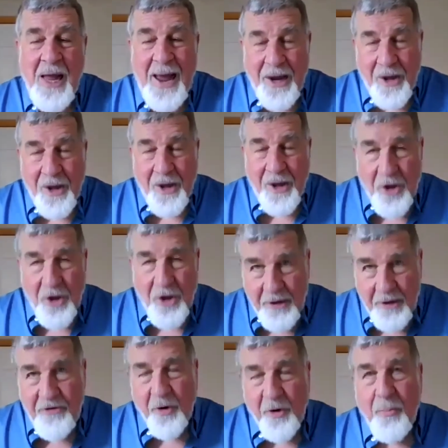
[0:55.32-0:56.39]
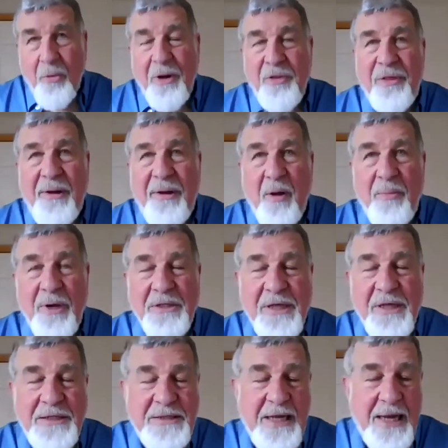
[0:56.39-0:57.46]
I call it trigger point therapy, as I
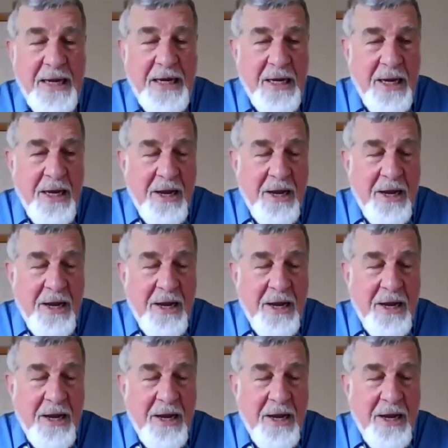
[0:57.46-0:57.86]
said.